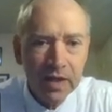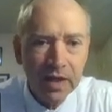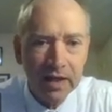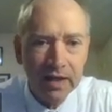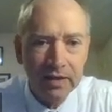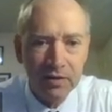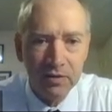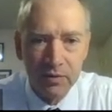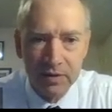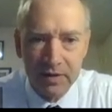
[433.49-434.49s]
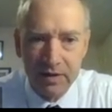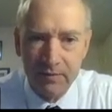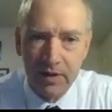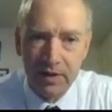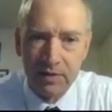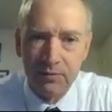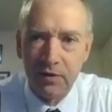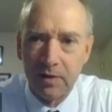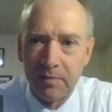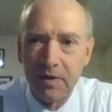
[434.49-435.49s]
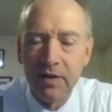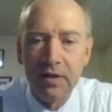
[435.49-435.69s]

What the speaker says: and you would get funding from